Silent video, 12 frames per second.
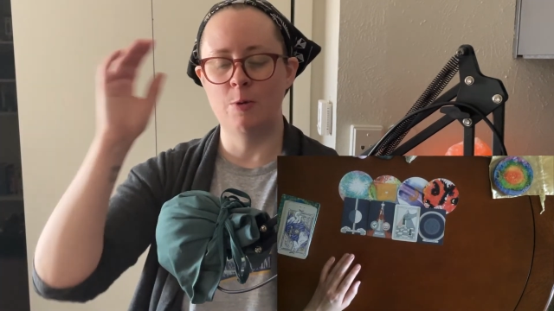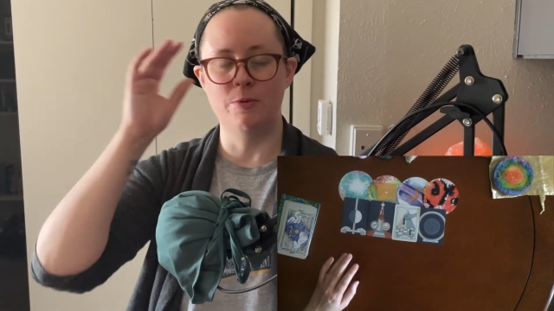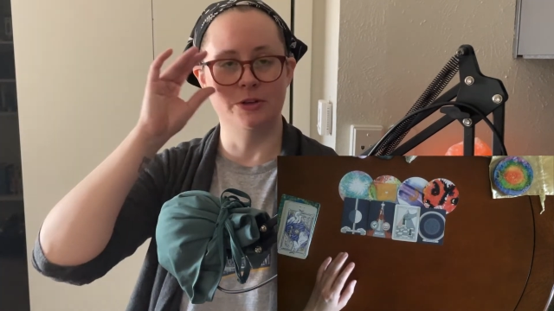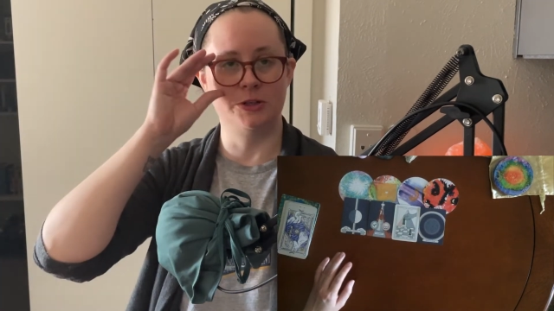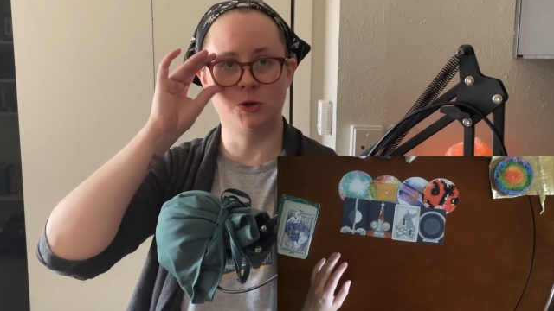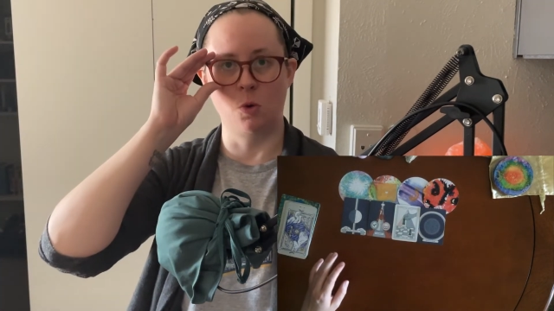
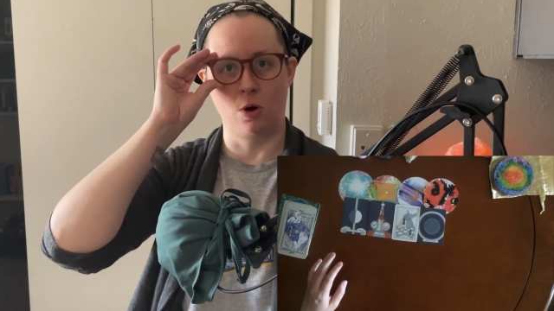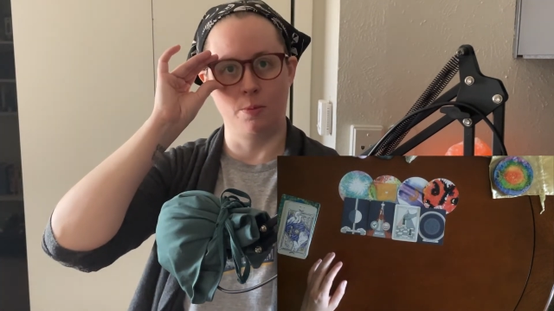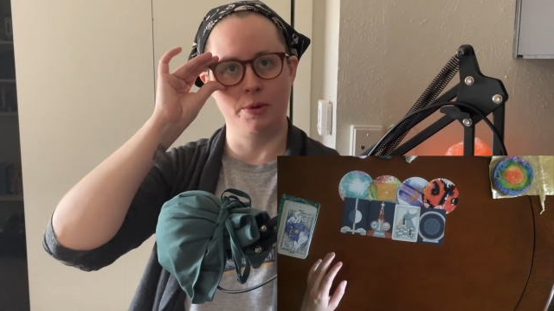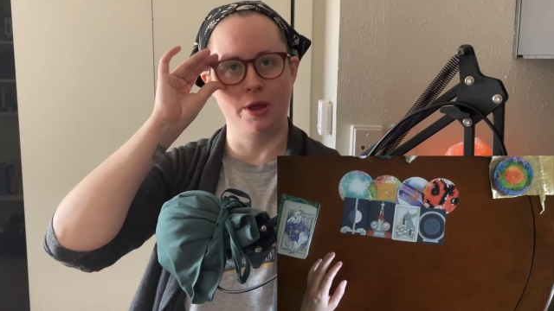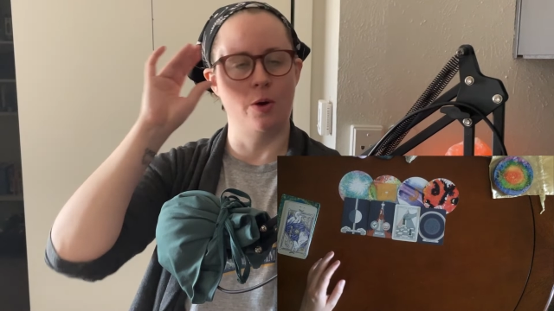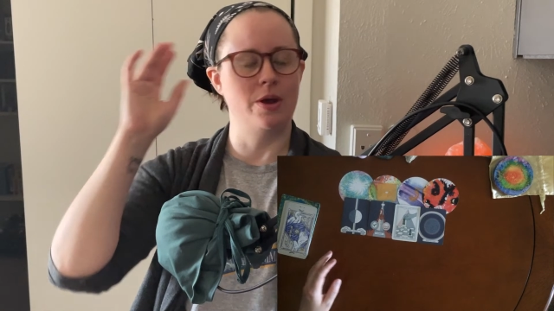with
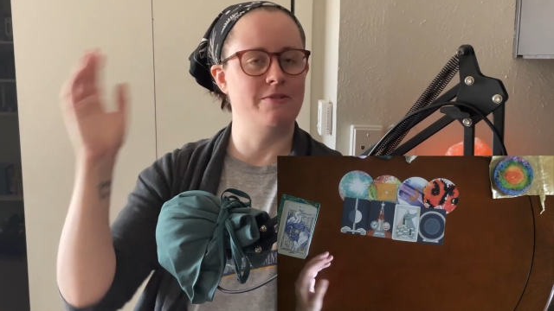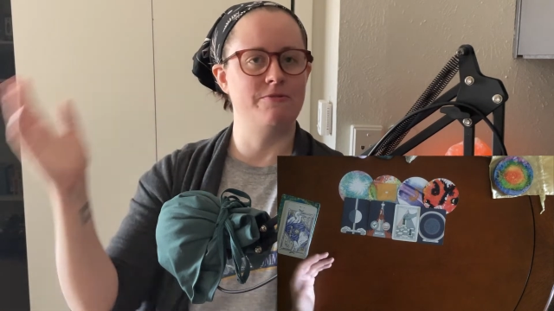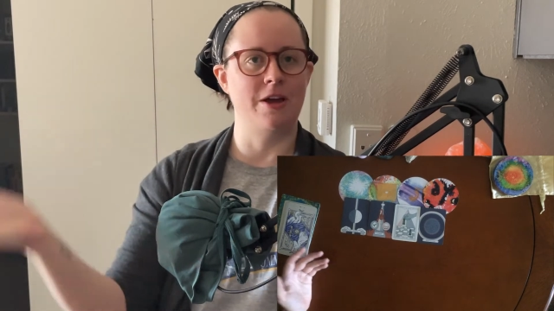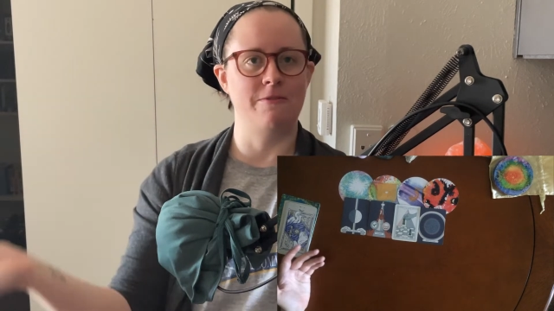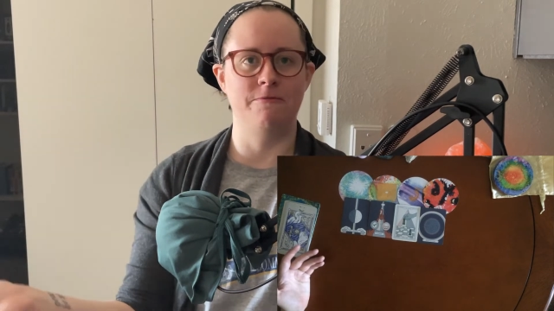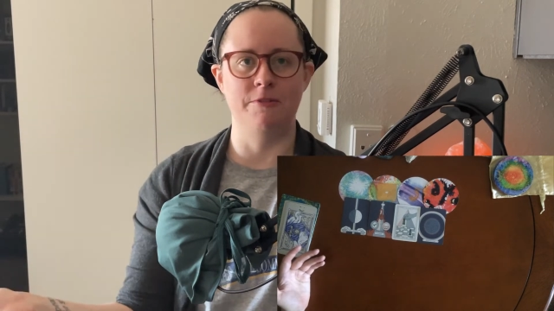Scorpio if
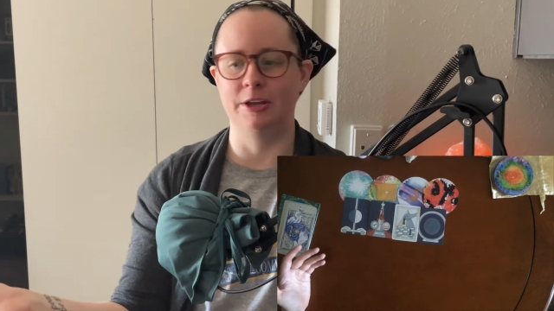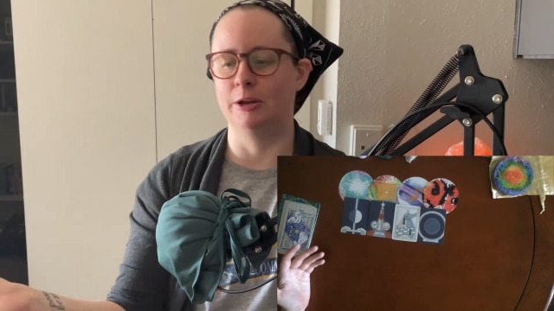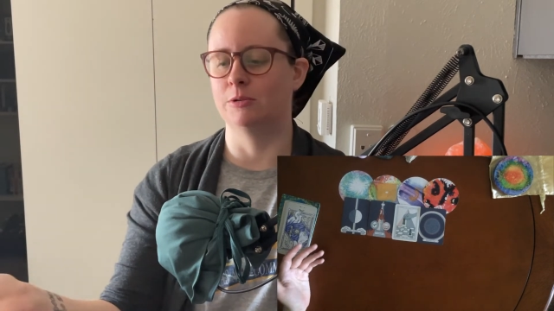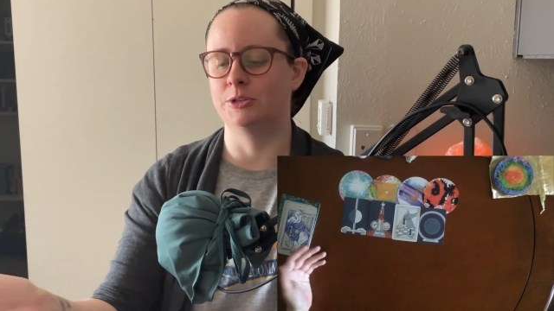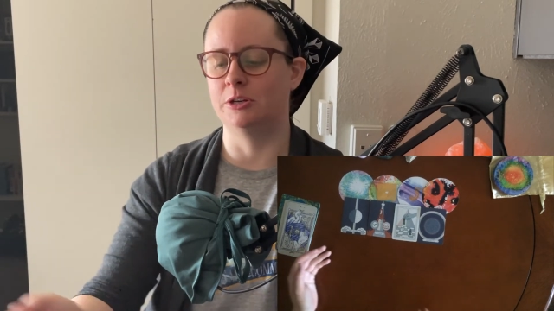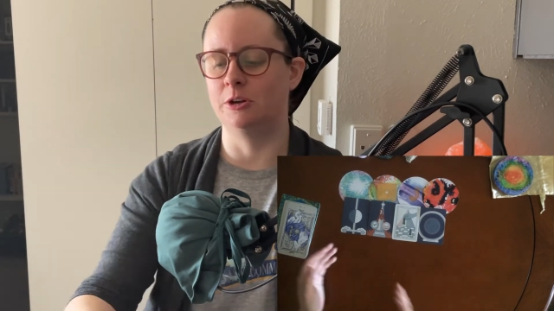that
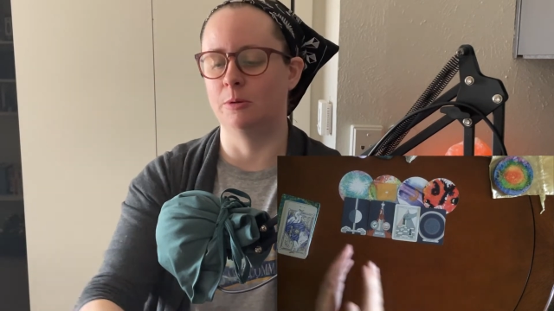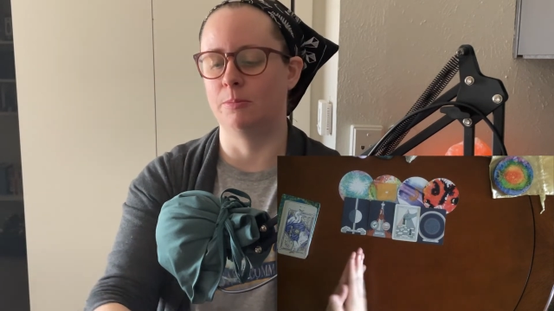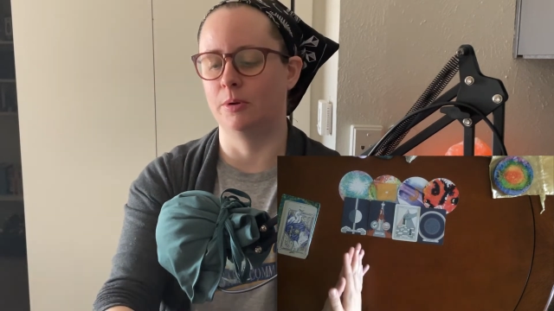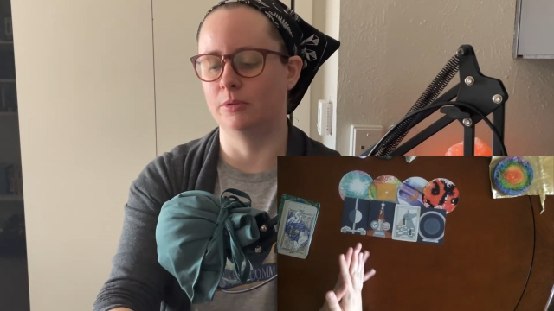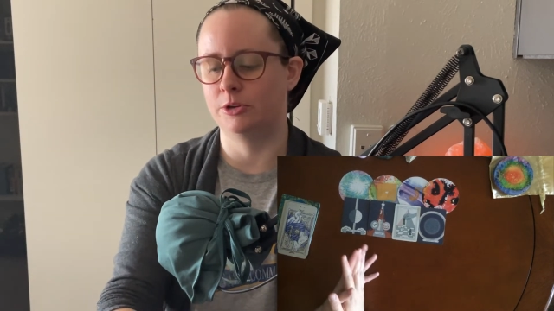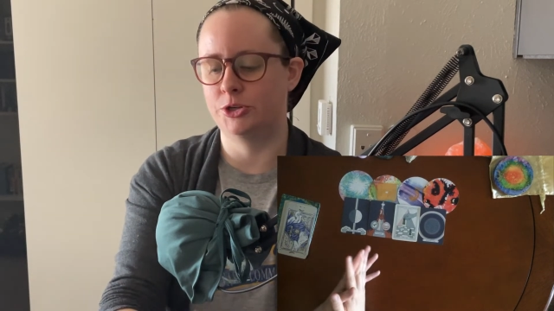figures in your
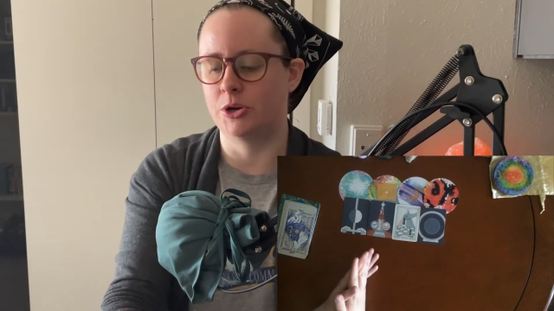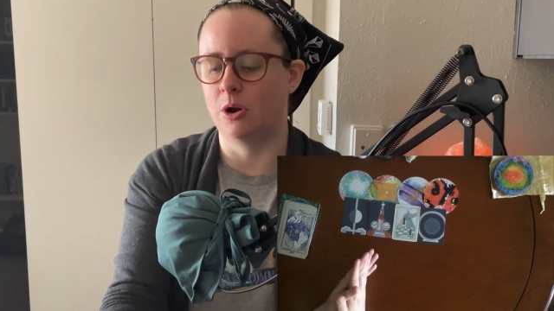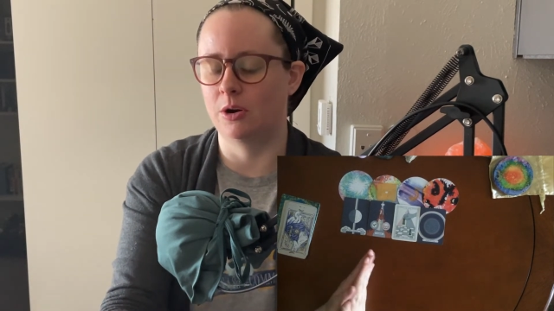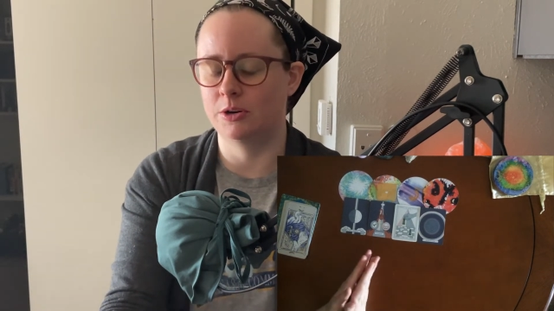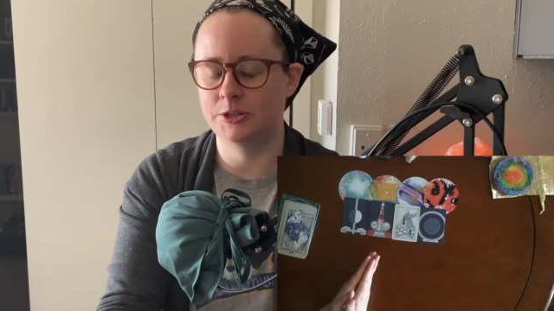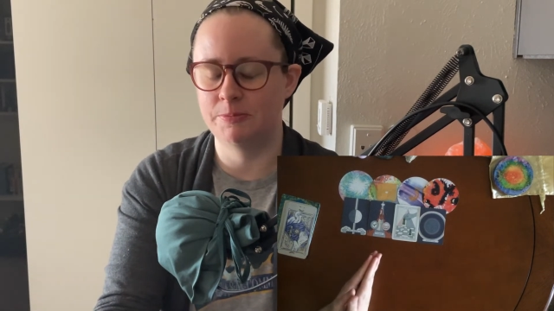birth
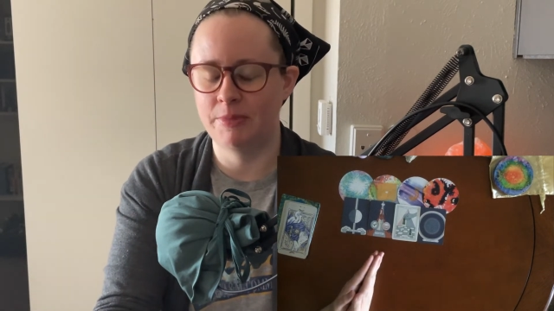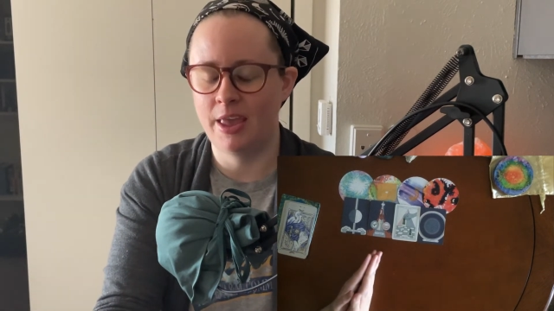chart.